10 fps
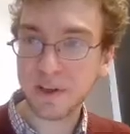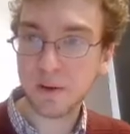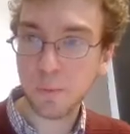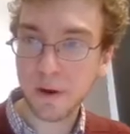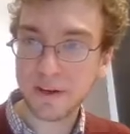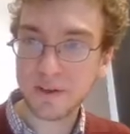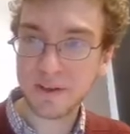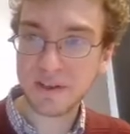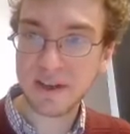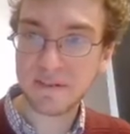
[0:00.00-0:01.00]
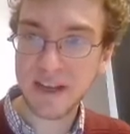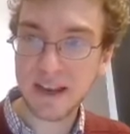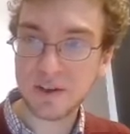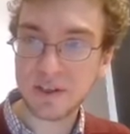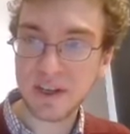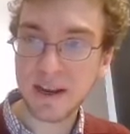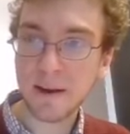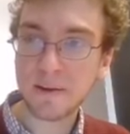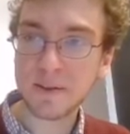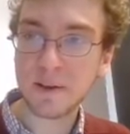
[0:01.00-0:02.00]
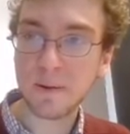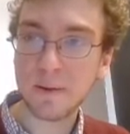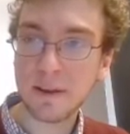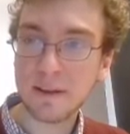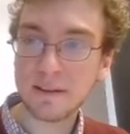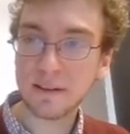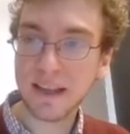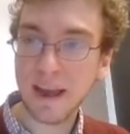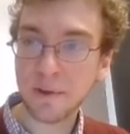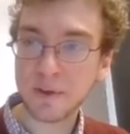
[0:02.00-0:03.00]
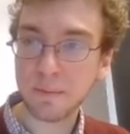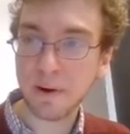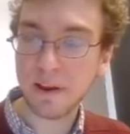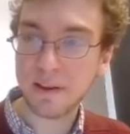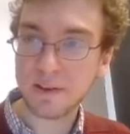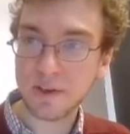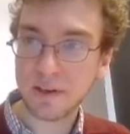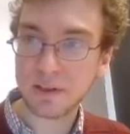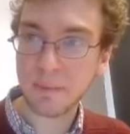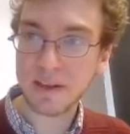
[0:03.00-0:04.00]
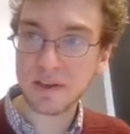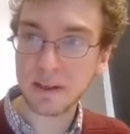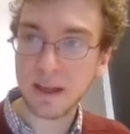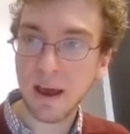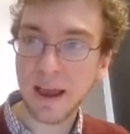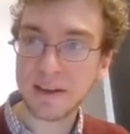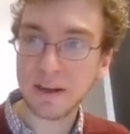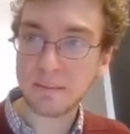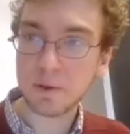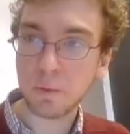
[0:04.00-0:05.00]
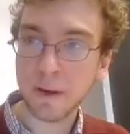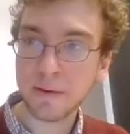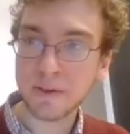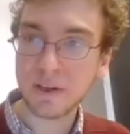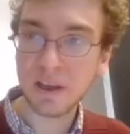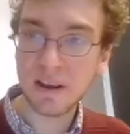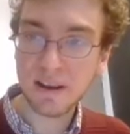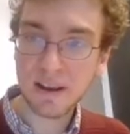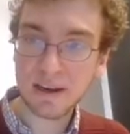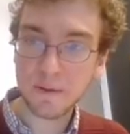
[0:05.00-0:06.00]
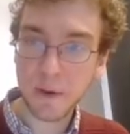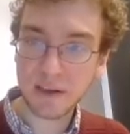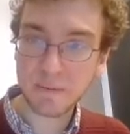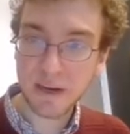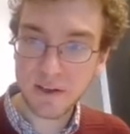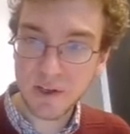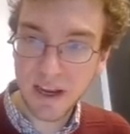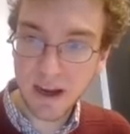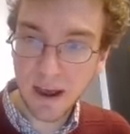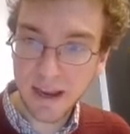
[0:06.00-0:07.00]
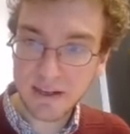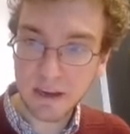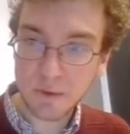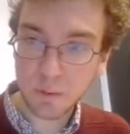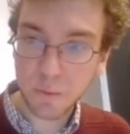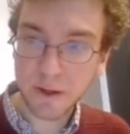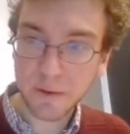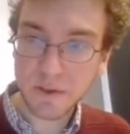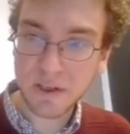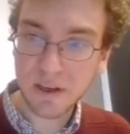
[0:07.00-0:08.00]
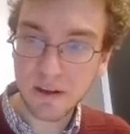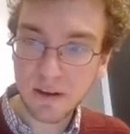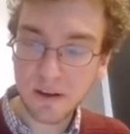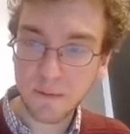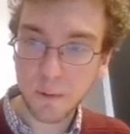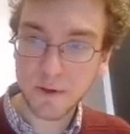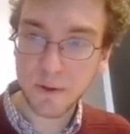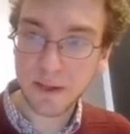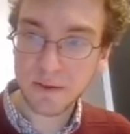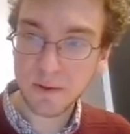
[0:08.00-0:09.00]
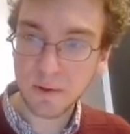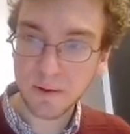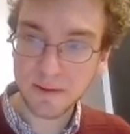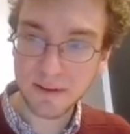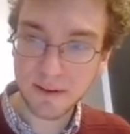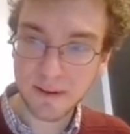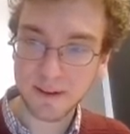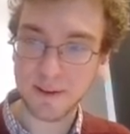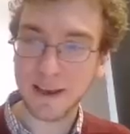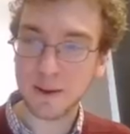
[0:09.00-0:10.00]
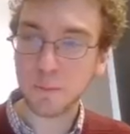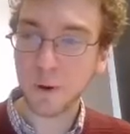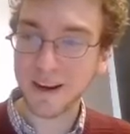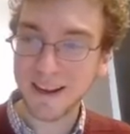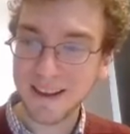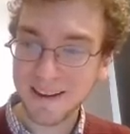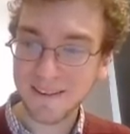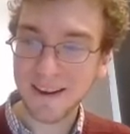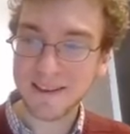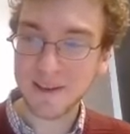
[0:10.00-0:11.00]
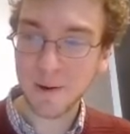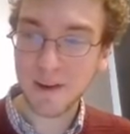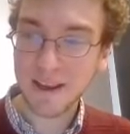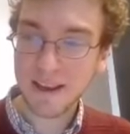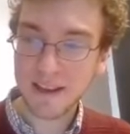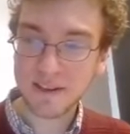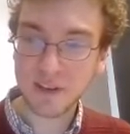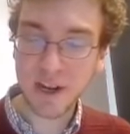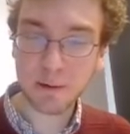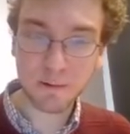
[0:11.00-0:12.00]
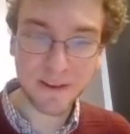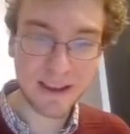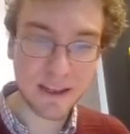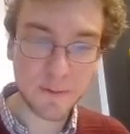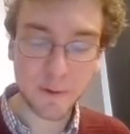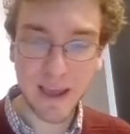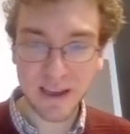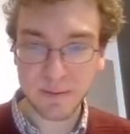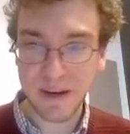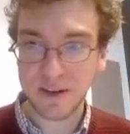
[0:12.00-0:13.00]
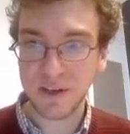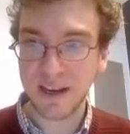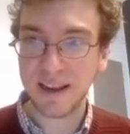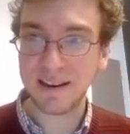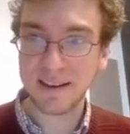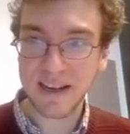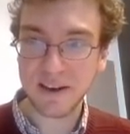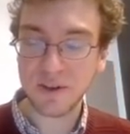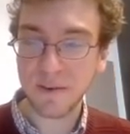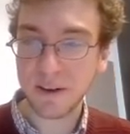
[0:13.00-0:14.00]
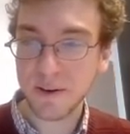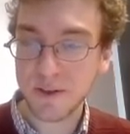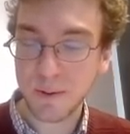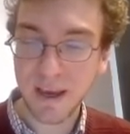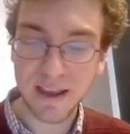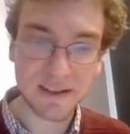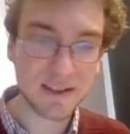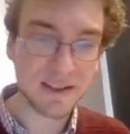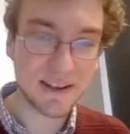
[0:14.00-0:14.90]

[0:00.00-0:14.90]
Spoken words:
to U1 is just the set of tangents here. So the Lie algebra is just basically I times the reals, and if you exponentiate I times the reals, of course you get the circle. You get U1, right? So it's a general fact that if you exponentiate tangent vectors, you get